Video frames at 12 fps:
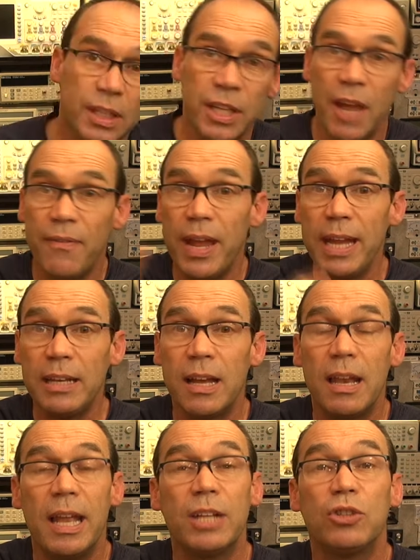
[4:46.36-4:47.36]
You have
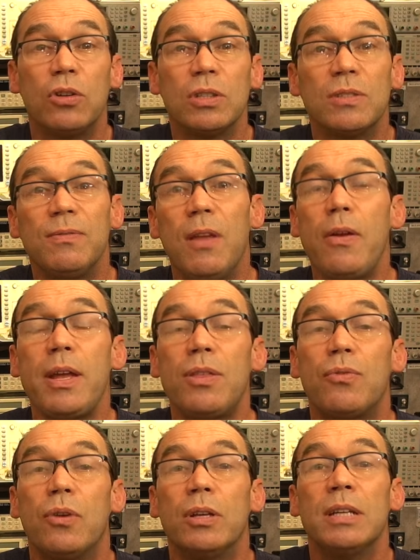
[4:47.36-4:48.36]
electrons flowing
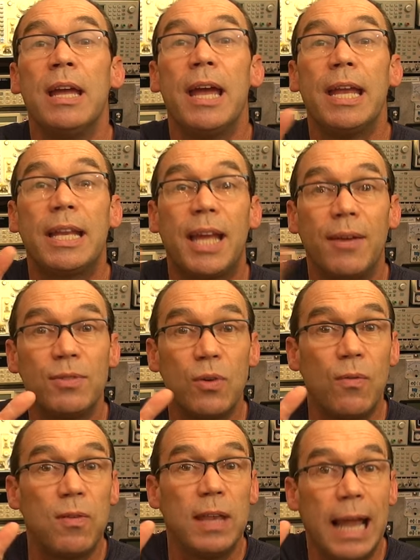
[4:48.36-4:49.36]
through it, it gives
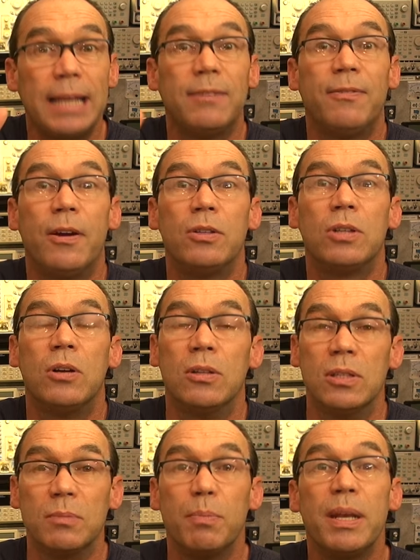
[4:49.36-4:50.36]
off light
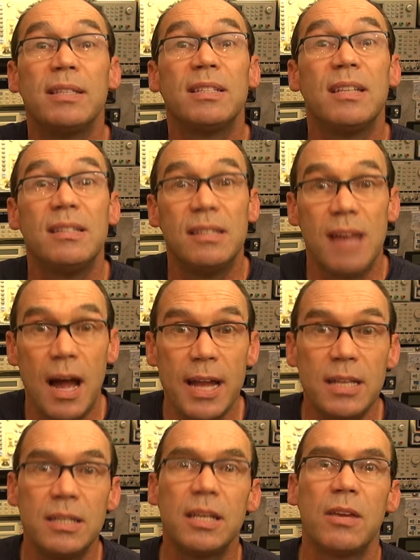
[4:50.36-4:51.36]
photons, but it's
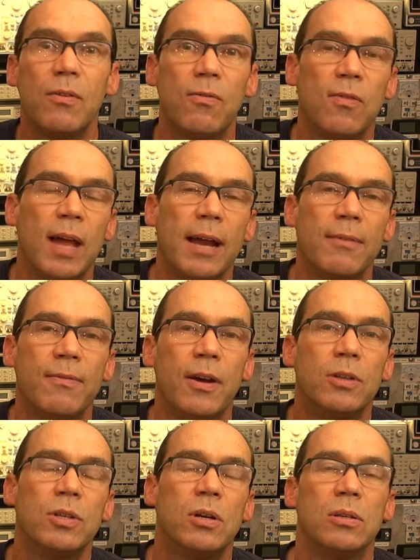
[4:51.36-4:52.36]
designed to give off light
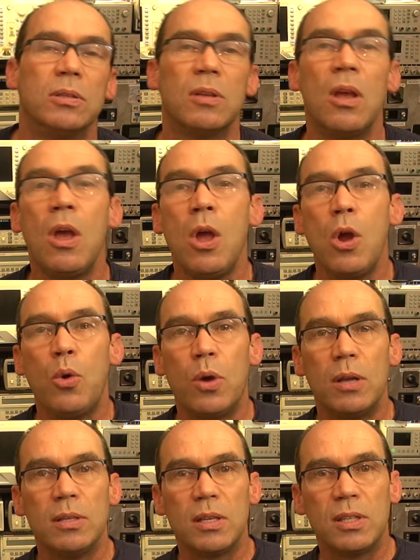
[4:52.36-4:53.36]
photons.
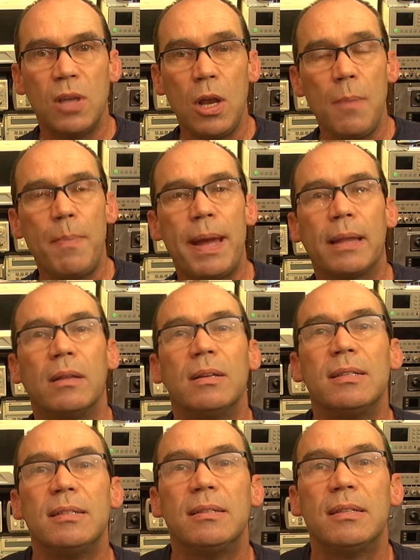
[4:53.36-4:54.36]
Whereas a solar panel
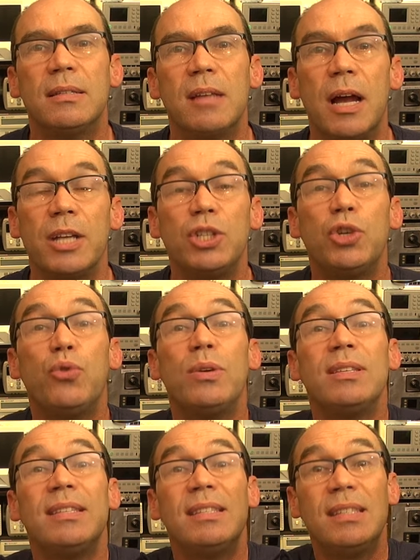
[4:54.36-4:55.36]
is designed to
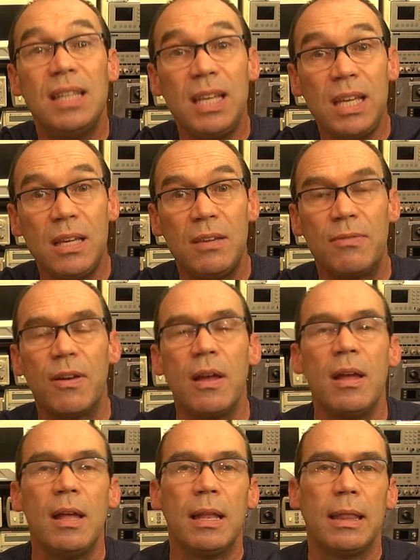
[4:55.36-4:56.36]
receive
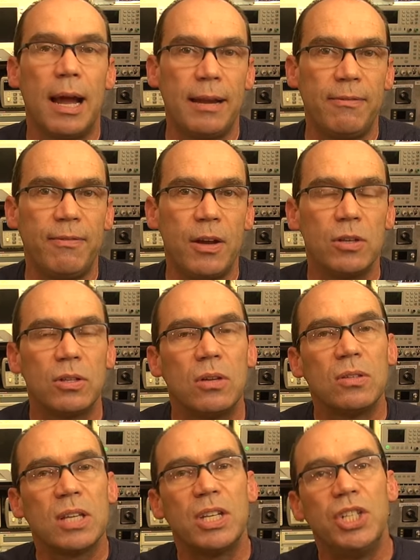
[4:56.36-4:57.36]
light
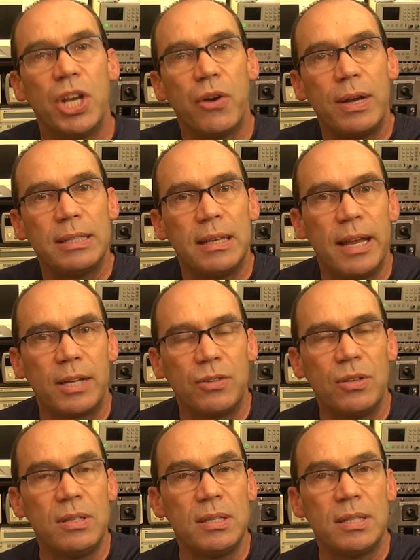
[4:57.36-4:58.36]
photons and generate
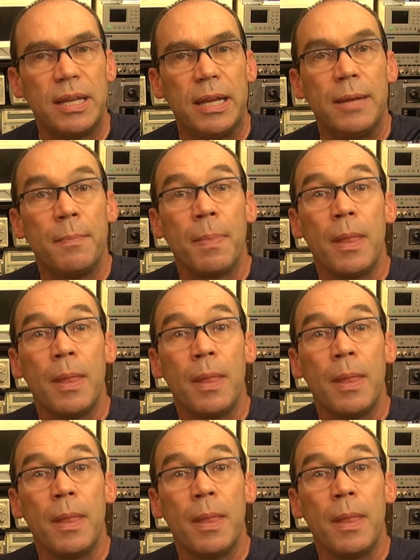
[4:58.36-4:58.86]
electricity.